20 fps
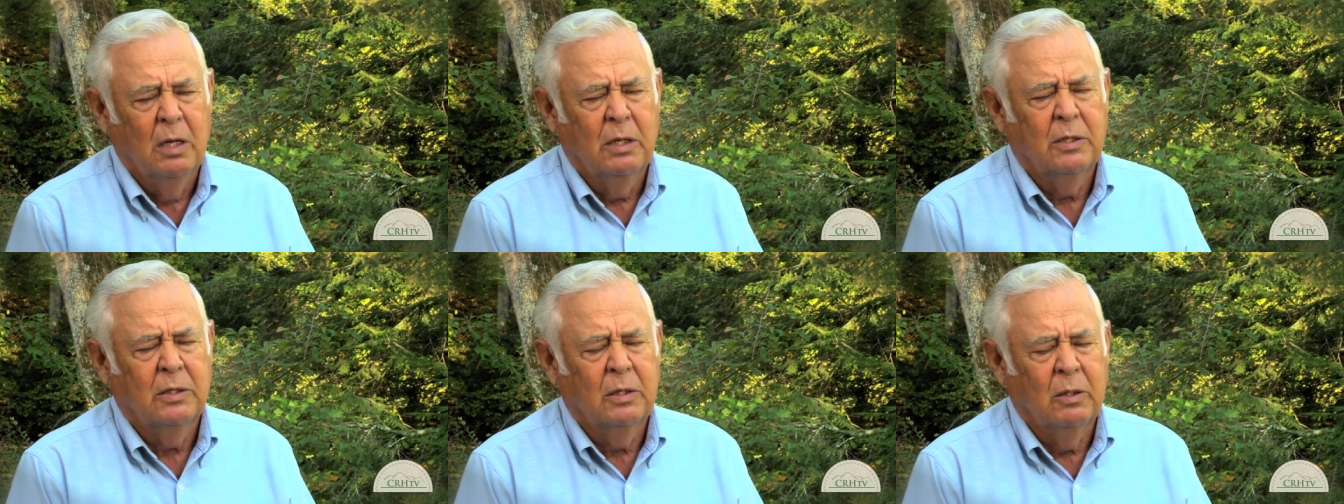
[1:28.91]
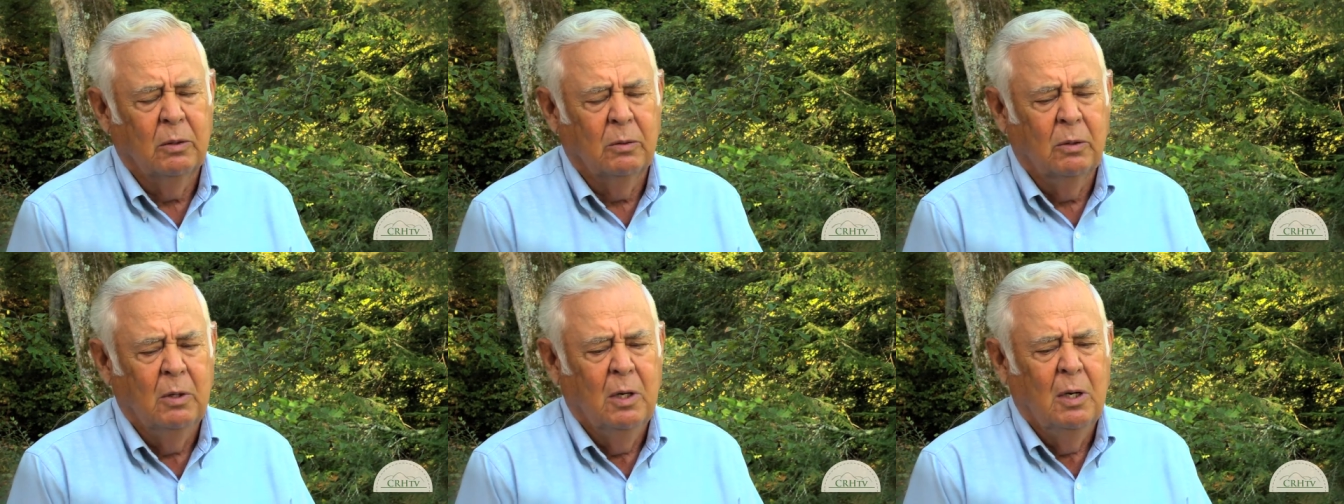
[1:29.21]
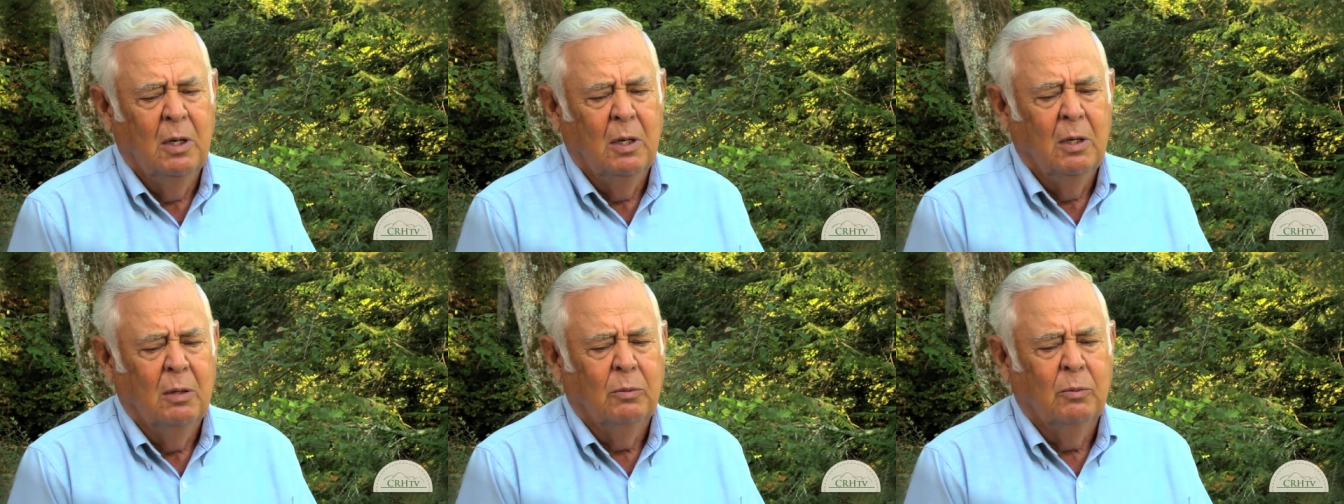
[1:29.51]
So
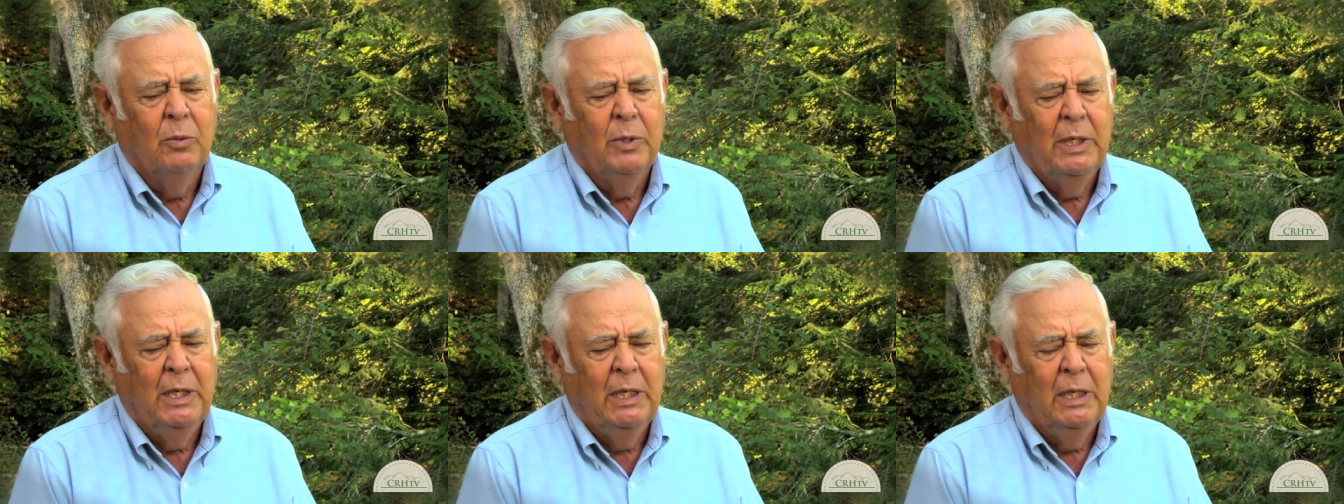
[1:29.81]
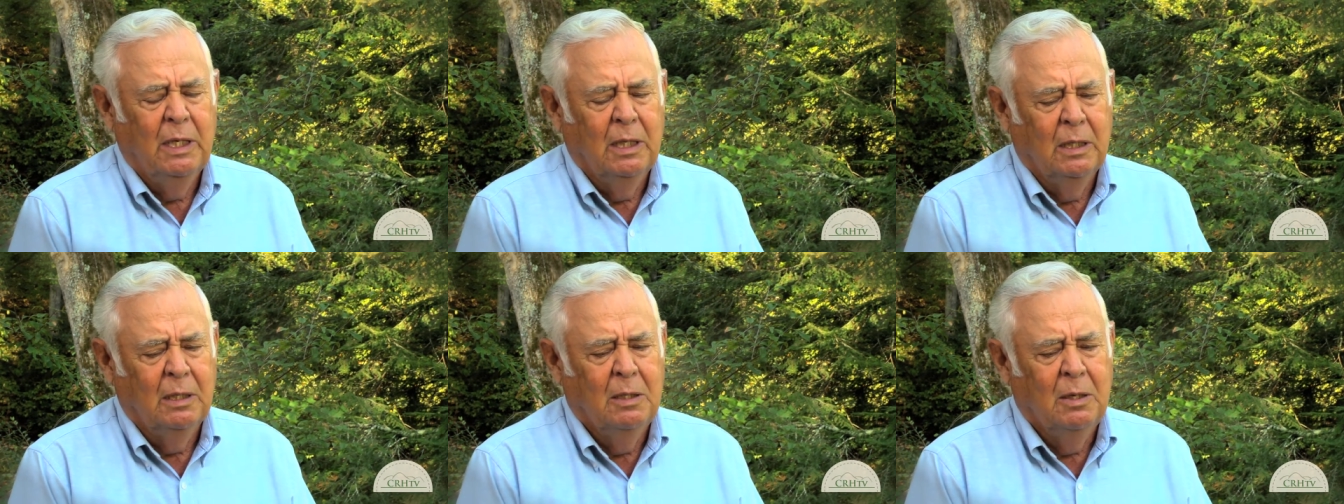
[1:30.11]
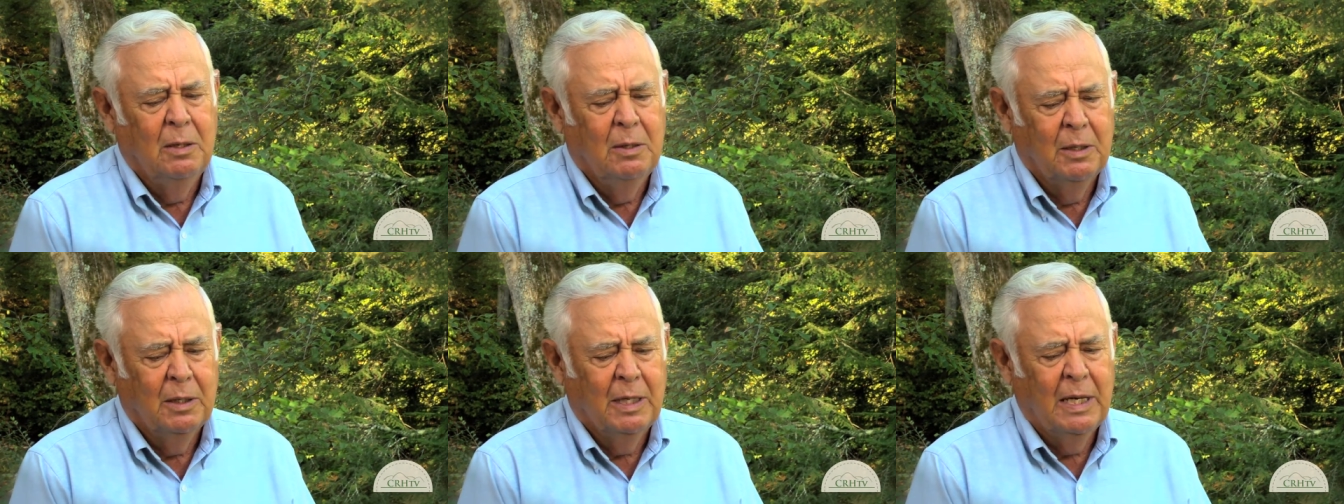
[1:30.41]
we uh,
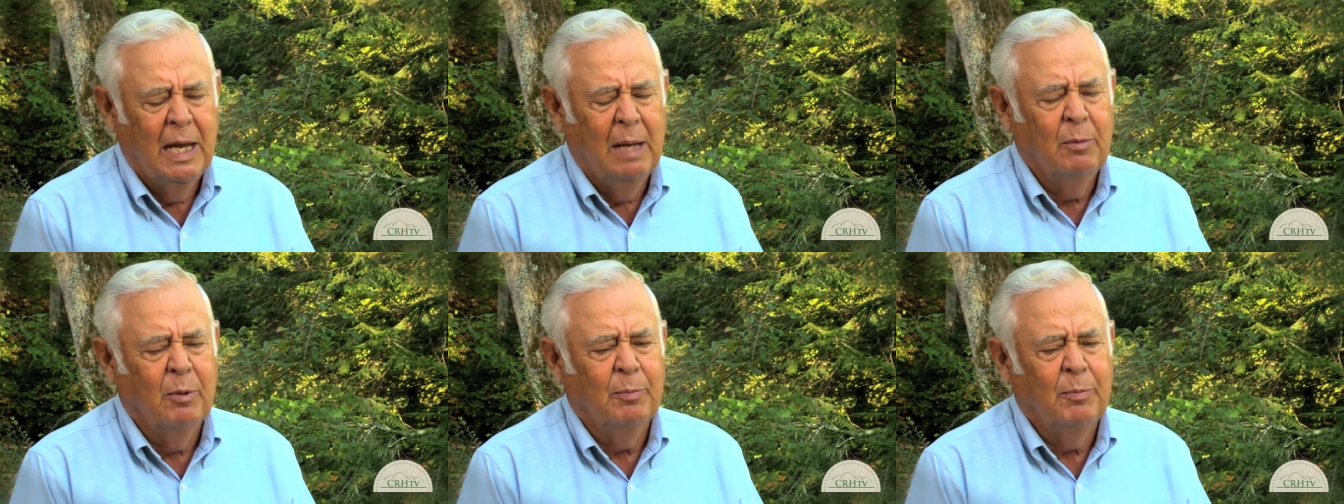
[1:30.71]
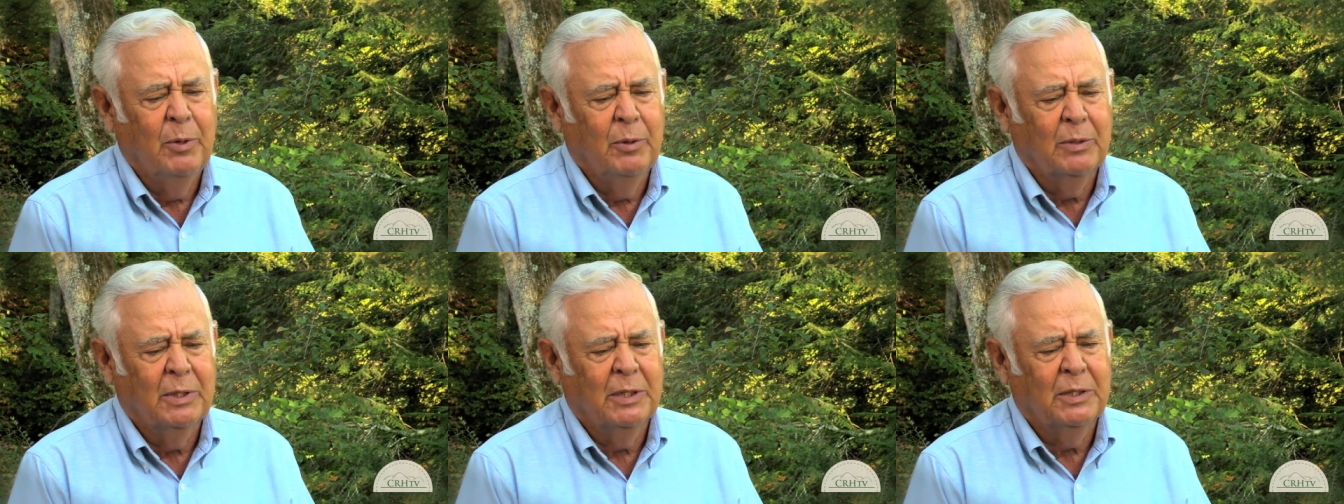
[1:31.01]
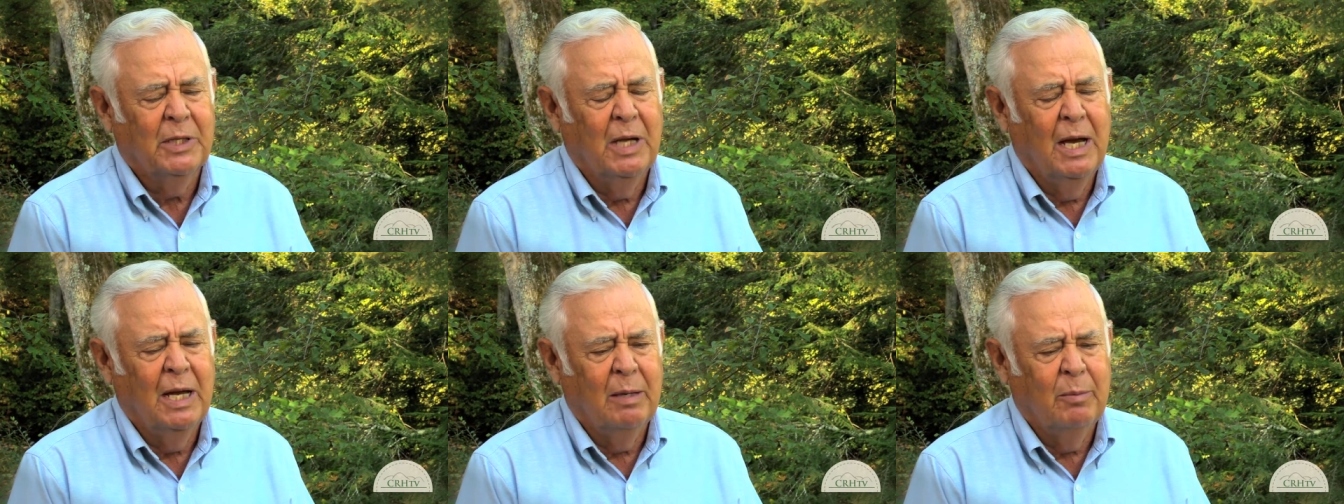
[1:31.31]
came on
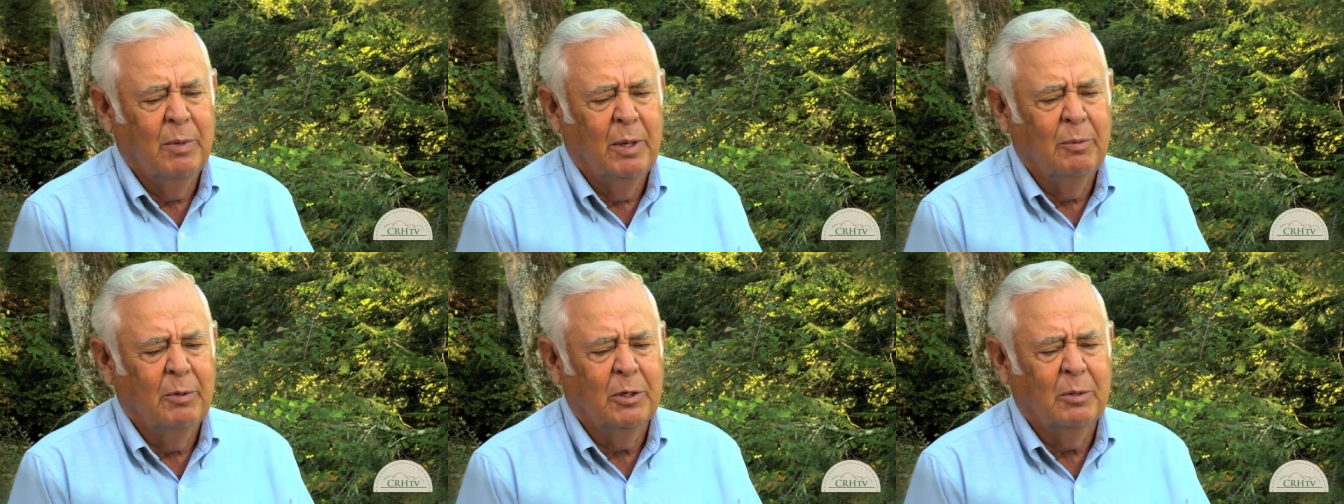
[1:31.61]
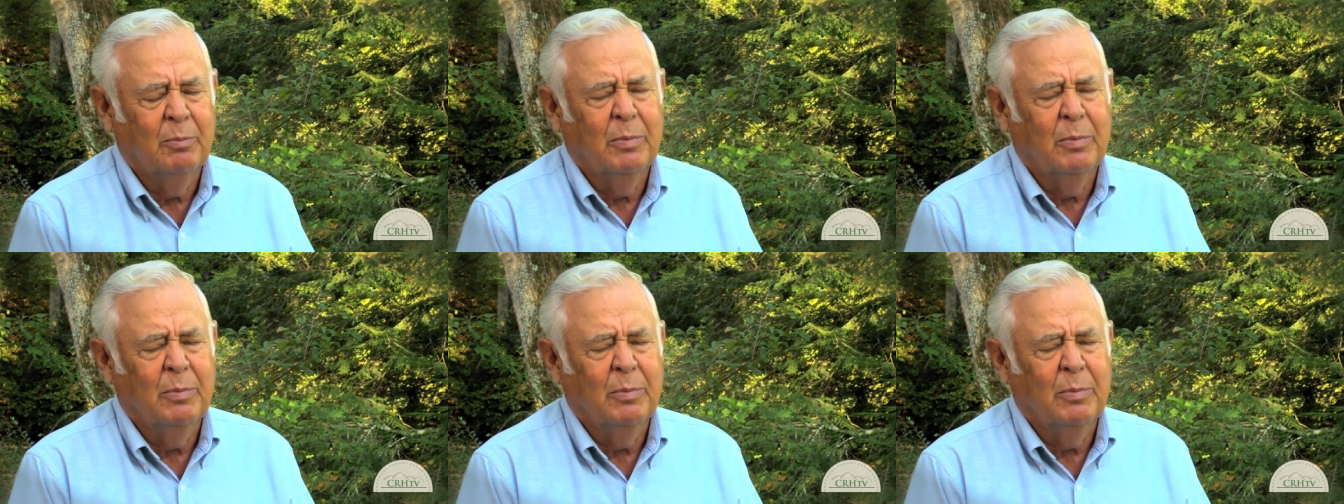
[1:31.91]
this idea maybe to